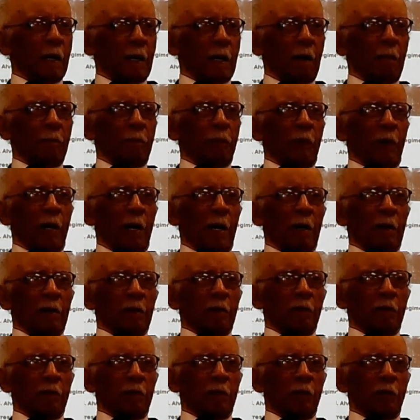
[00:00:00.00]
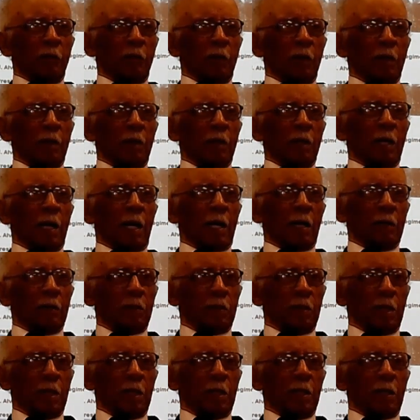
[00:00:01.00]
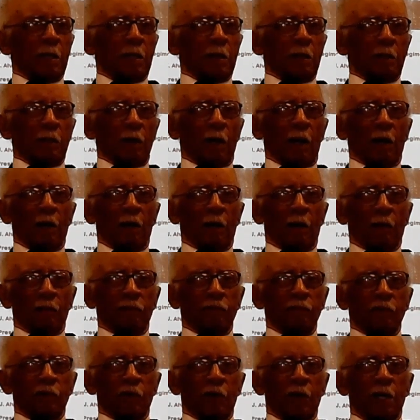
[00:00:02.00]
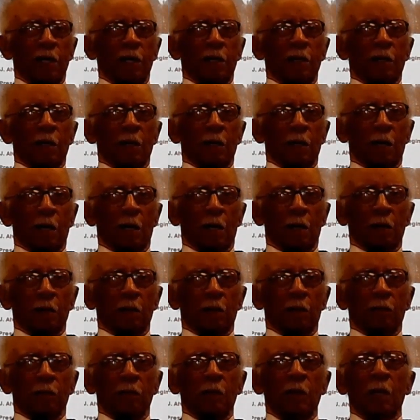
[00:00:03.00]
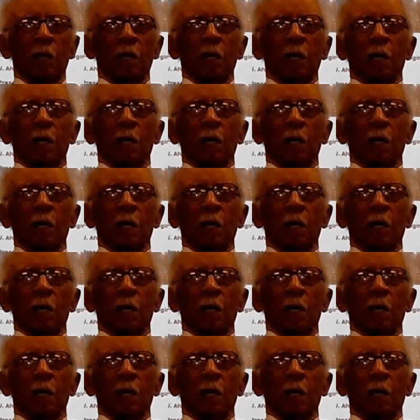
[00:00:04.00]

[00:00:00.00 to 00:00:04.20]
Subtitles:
I'm proud of the way that I did it. I've trained a lot of them.